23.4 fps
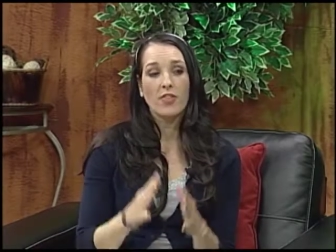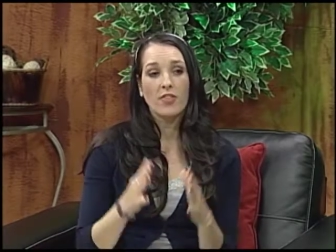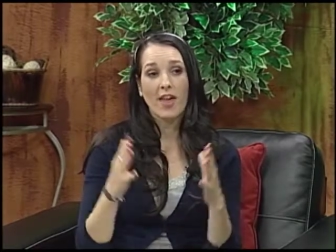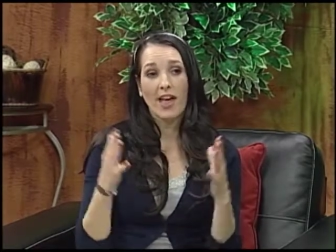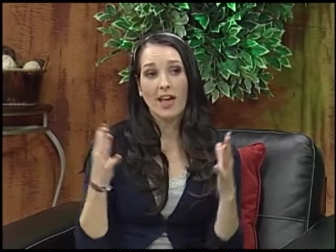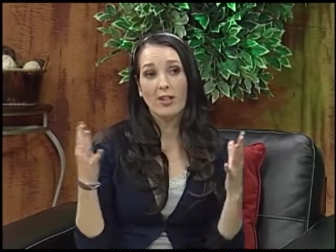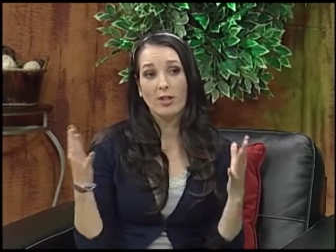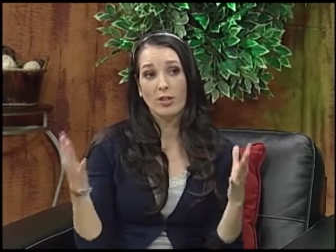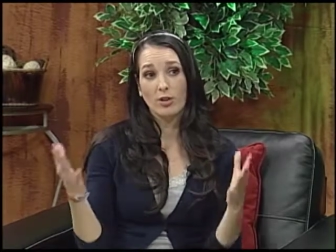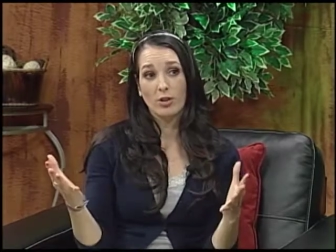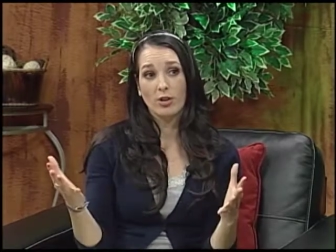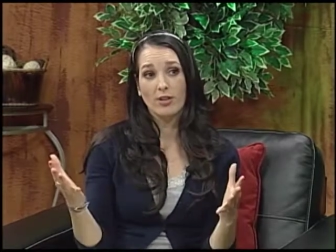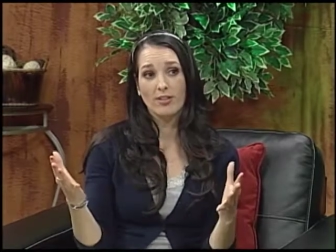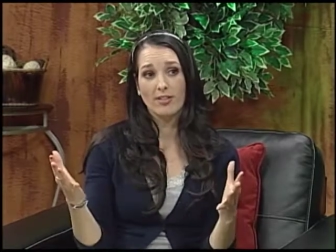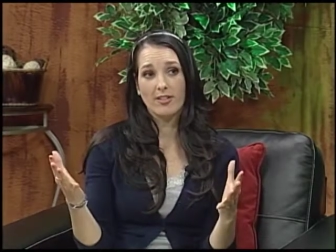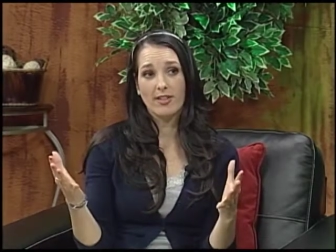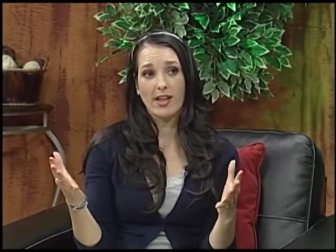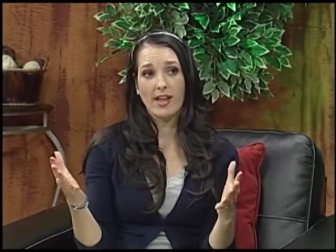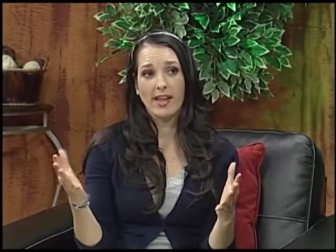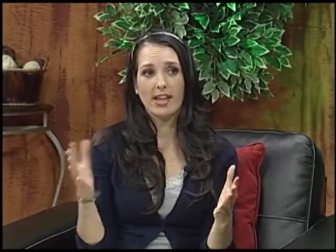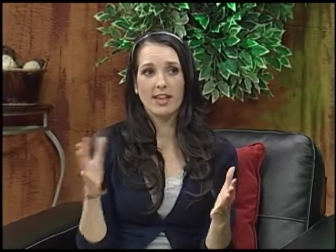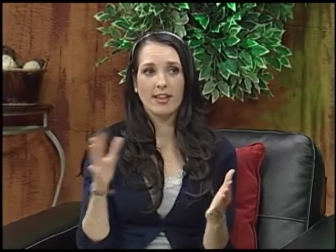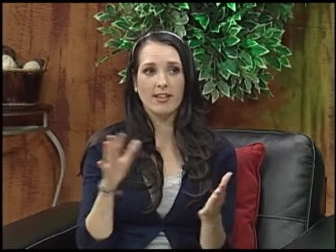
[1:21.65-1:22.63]
that looks
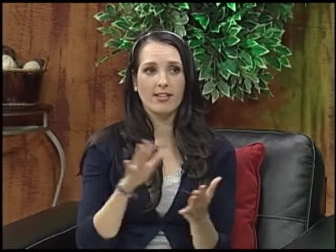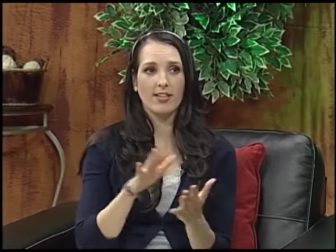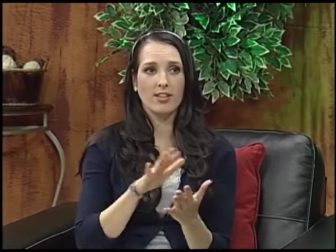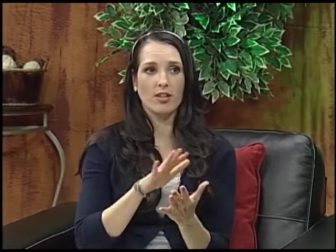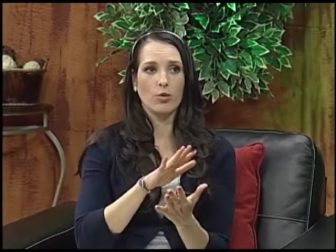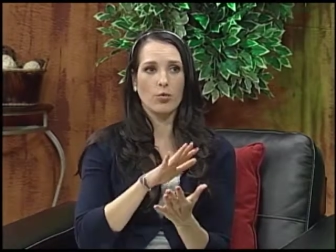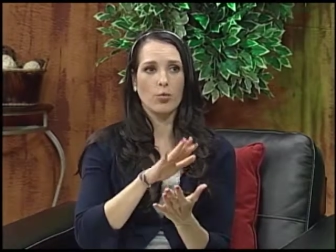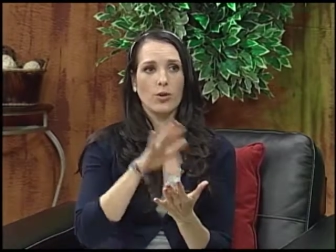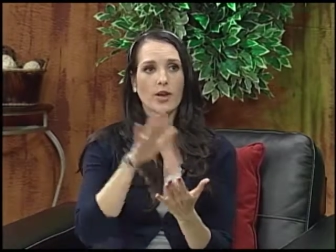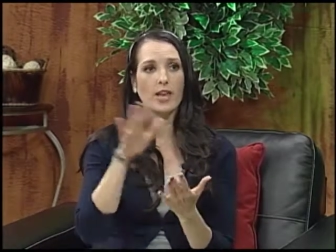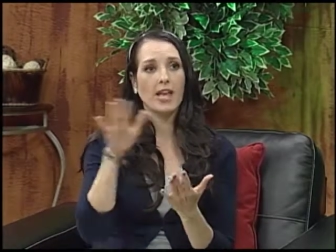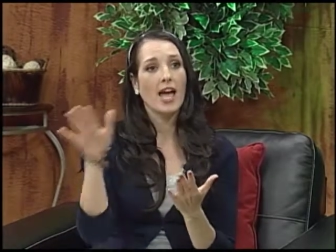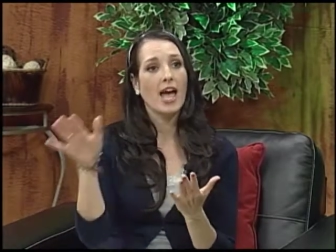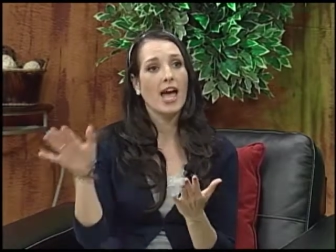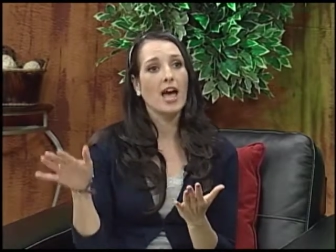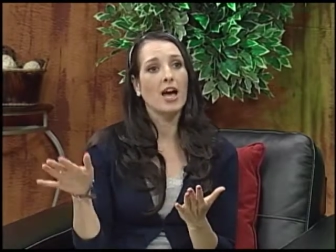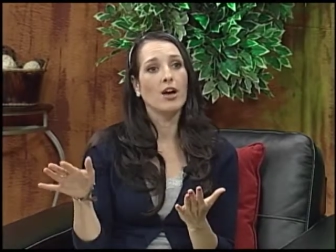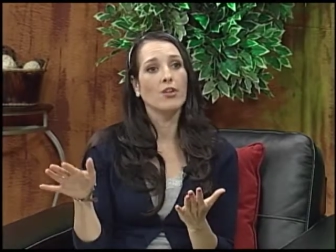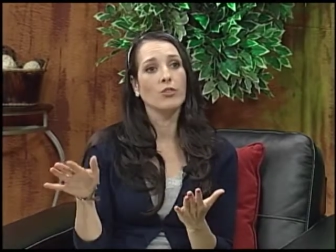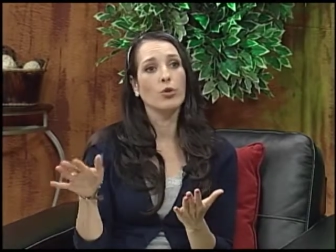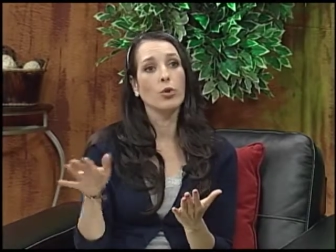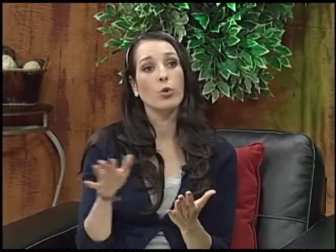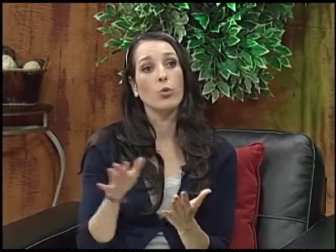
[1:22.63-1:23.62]
like is that we
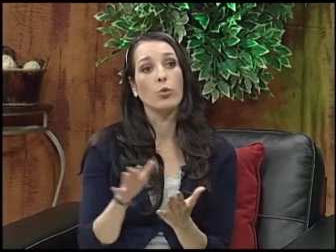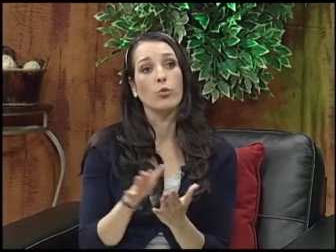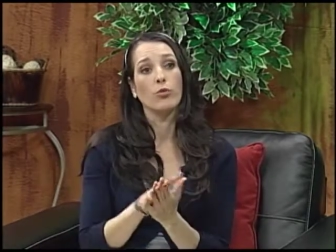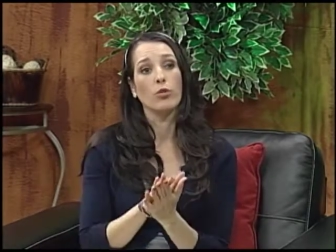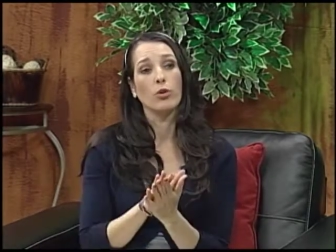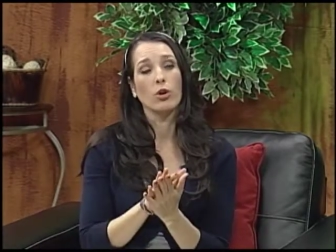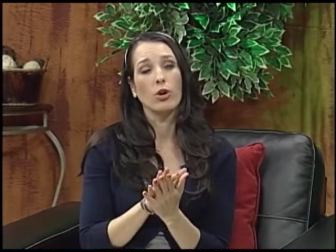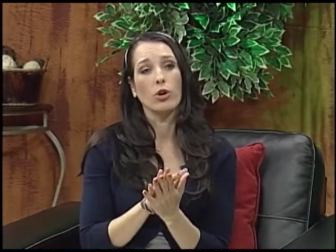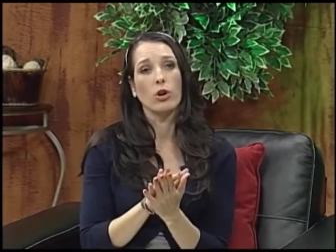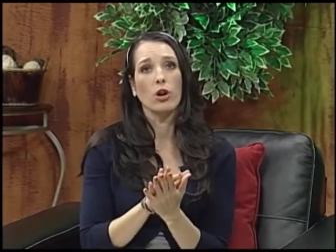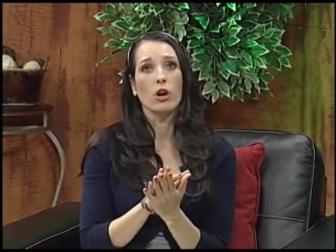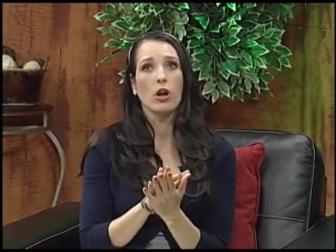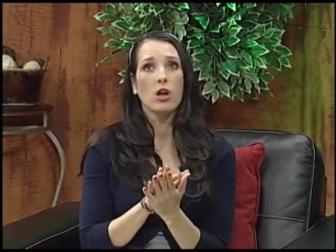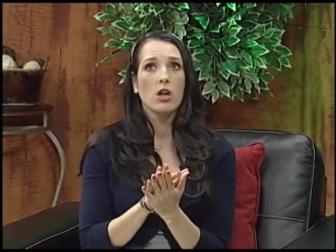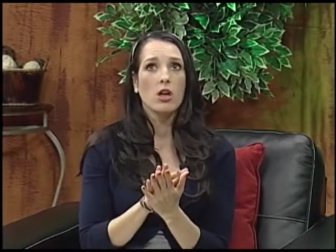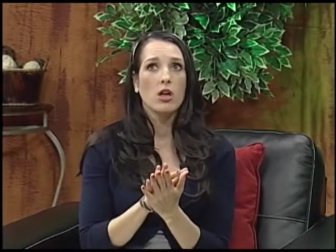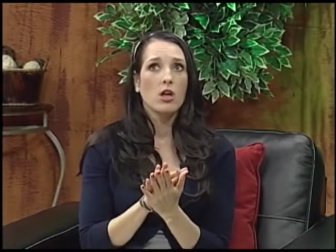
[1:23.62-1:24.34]
have over